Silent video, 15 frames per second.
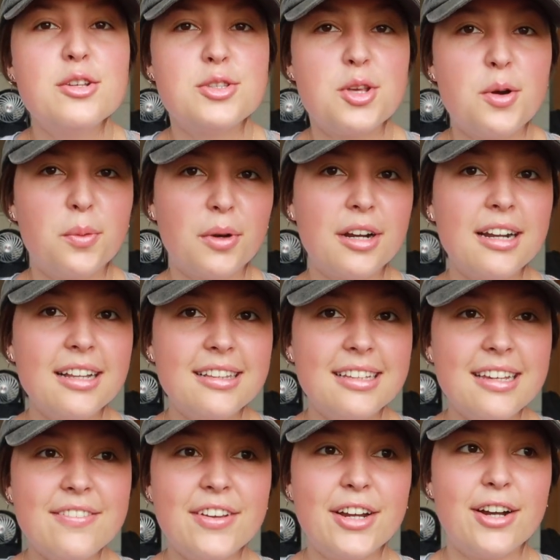So we're gonna
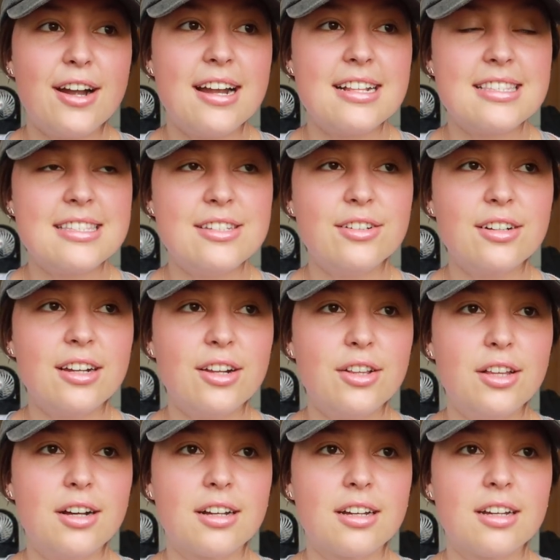leave here and it's still gonna
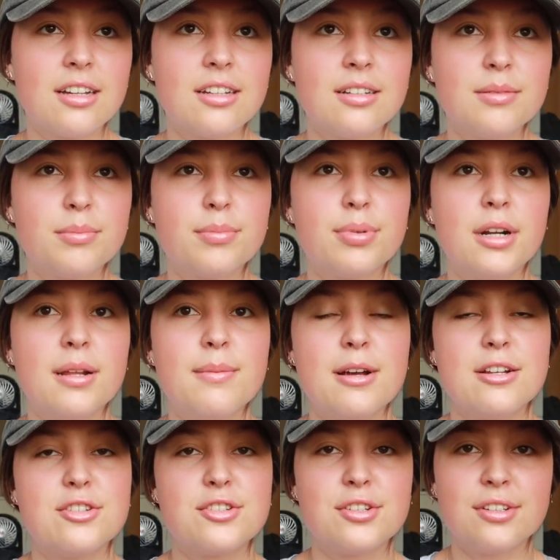look pretty
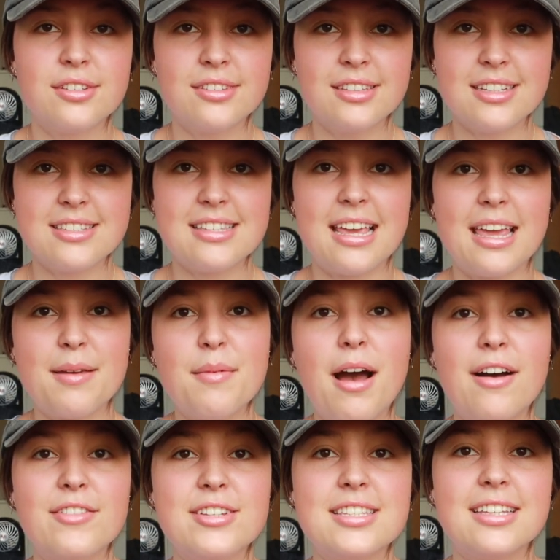much the same.
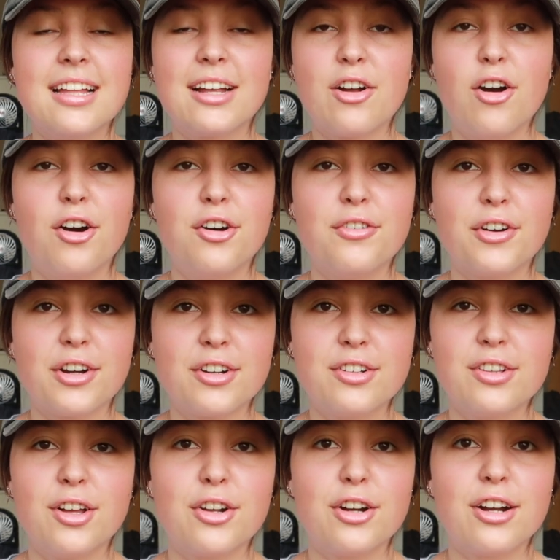Obviously like all of our
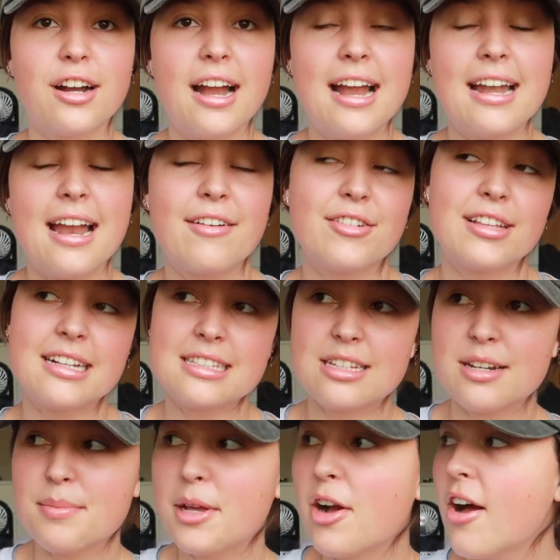clutter and everything's
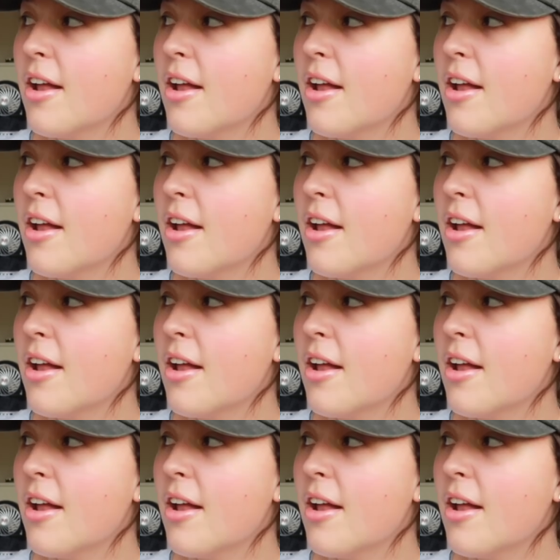gonna be